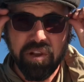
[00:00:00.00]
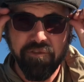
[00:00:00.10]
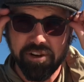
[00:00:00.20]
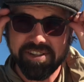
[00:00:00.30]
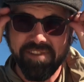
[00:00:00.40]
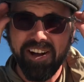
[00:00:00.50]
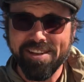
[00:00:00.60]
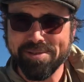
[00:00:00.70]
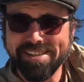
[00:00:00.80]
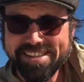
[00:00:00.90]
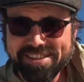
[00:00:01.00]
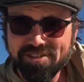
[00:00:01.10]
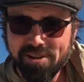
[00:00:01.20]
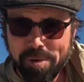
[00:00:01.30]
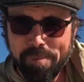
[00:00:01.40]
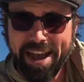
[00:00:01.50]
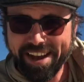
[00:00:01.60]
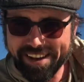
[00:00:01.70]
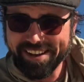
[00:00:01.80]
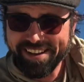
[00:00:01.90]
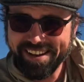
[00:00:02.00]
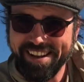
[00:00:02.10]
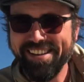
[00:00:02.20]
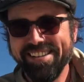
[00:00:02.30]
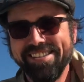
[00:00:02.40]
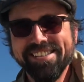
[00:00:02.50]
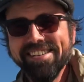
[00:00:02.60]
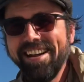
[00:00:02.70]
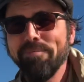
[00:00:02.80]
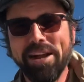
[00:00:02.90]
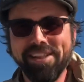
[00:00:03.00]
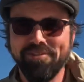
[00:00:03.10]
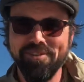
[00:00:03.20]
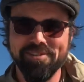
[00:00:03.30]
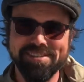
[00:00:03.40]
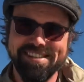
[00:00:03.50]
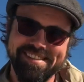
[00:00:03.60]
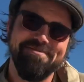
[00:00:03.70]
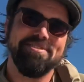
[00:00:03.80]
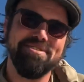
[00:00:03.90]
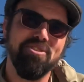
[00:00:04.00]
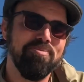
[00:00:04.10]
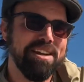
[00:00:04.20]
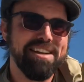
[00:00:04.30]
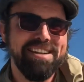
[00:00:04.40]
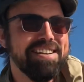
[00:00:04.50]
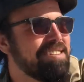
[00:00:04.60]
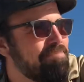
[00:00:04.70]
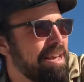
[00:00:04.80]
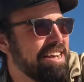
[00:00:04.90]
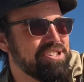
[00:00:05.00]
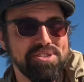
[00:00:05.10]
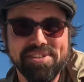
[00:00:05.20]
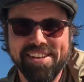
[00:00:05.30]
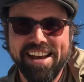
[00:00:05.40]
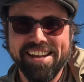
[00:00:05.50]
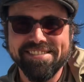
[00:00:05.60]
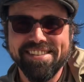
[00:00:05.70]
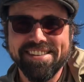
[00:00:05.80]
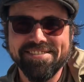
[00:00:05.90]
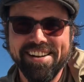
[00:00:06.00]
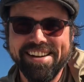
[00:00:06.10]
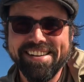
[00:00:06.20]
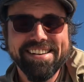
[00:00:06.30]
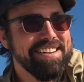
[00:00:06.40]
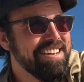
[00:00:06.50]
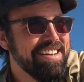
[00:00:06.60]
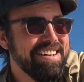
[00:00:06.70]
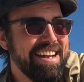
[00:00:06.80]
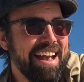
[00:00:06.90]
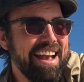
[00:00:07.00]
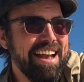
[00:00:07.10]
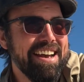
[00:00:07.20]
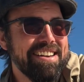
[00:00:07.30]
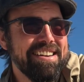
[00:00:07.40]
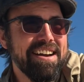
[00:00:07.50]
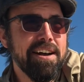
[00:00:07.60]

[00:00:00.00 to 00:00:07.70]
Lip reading: First of all, it was easier on my back. I made it through the whole season with no big issues on that, so that's great. And